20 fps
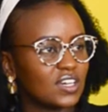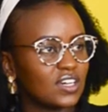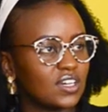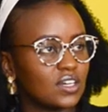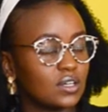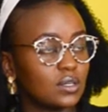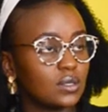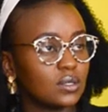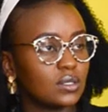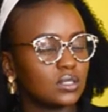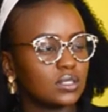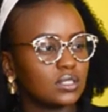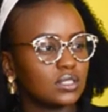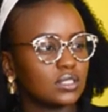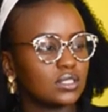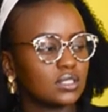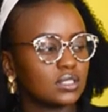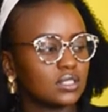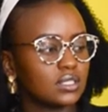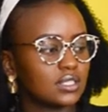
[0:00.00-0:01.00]

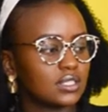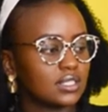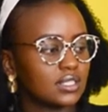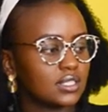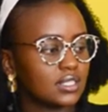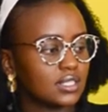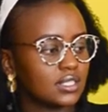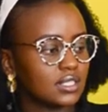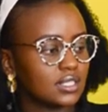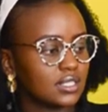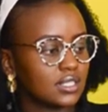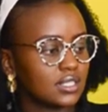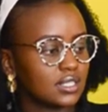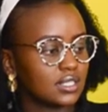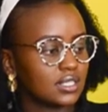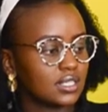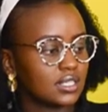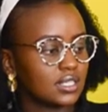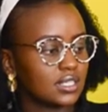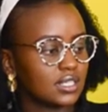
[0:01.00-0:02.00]

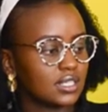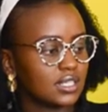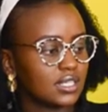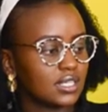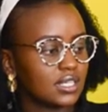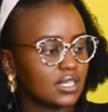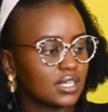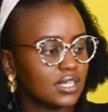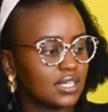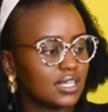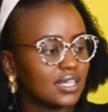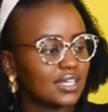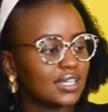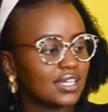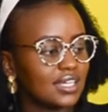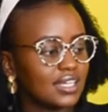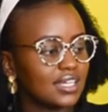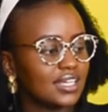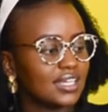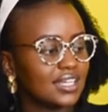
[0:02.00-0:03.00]

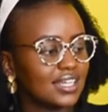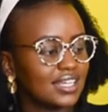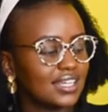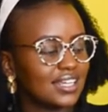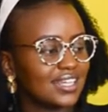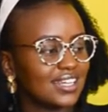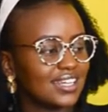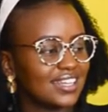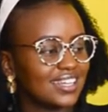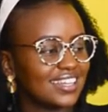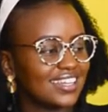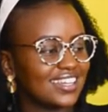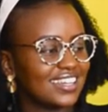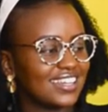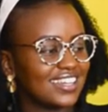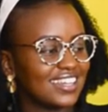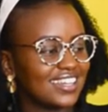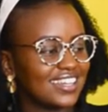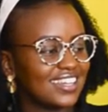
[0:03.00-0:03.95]
No words are spoken by the person on screen.